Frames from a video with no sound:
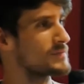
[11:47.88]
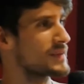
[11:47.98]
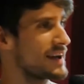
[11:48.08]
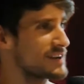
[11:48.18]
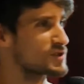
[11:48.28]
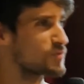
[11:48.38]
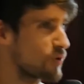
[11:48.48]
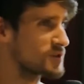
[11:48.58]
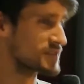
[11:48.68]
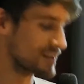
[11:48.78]
And it just
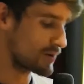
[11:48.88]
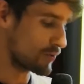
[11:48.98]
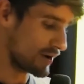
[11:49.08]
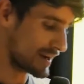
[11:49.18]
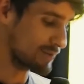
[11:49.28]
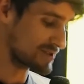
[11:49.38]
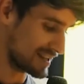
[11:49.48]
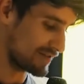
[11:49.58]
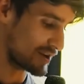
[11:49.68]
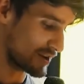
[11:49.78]
wasn't going to work. It was
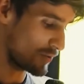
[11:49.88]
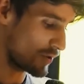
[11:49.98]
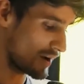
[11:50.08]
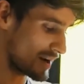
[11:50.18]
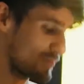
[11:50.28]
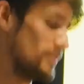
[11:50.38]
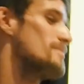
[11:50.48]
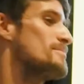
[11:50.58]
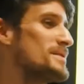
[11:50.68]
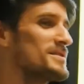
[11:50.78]
never going to work.
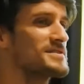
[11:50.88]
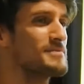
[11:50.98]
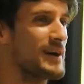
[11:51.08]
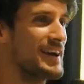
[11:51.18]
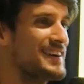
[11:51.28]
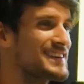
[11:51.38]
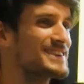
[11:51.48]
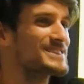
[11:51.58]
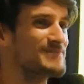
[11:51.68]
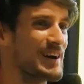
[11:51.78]
But because of my
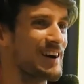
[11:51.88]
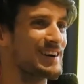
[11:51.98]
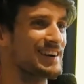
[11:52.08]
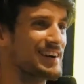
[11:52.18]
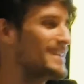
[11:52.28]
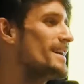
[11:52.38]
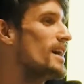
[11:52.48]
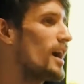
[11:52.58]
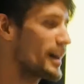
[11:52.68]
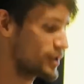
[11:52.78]
hunger,
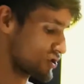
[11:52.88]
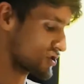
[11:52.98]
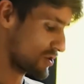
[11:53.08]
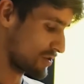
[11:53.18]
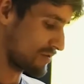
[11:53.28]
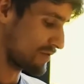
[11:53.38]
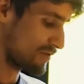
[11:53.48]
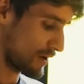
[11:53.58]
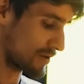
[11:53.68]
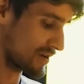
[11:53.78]
I just couldn't
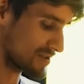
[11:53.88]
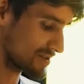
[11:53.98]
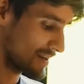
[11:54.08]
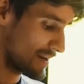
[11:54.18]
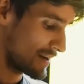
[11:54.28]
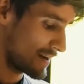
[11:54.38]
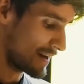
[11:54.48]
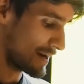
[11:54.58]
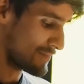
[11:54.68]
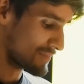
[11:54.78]
focus.
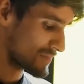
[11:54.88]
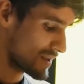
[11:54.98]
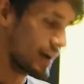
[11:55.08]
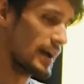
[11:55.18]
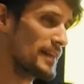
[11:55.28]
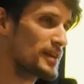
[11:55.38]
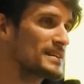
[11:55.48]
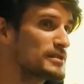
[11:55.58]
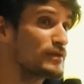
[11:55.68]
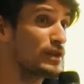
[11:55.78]
And the
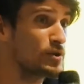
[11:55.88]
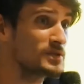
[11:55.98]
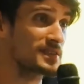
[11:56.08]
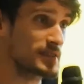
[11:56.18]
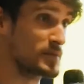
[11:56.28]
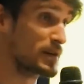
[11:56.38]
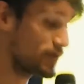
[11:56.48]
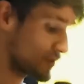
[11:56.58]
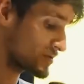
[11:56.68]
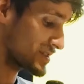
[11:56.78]
idea of losing something, of
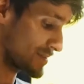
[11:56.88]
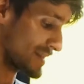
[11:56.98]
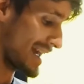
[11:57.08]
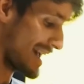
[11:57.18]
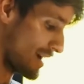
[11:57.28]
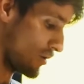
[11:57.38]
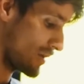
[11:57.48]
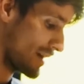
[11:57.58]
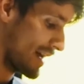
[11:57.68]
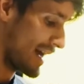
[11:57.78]
filtering something
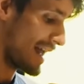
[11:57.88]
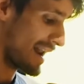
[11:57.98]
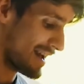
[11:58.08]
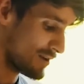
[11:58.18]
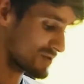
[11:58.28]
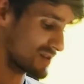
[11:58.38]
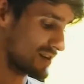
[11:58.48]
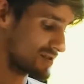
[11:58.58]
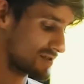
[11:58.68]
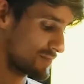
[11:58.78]
out, allows
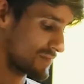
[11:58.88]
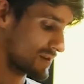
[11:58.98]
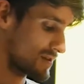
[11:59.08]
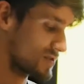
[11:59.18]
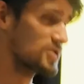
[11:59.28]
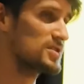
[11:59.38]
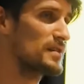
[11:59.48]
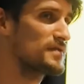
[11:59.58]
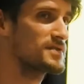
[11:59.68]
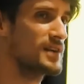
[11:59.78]
us to
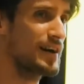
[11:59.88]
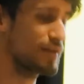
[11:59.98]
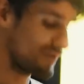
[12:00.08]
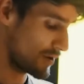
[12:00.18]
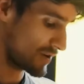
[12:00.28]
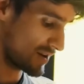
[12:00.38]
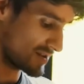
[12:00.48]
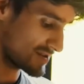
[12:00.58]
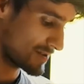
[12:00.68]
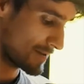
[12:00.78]
shift our
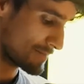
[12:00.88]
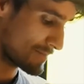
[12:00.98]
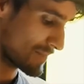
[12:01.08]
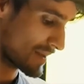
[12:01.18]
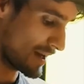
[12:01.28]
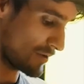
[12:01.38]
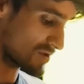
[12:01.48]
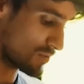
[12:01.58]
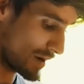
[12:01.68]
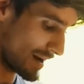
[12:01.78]
focus
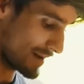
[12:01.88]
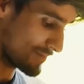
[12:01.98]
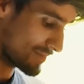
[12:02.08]
elsewhere.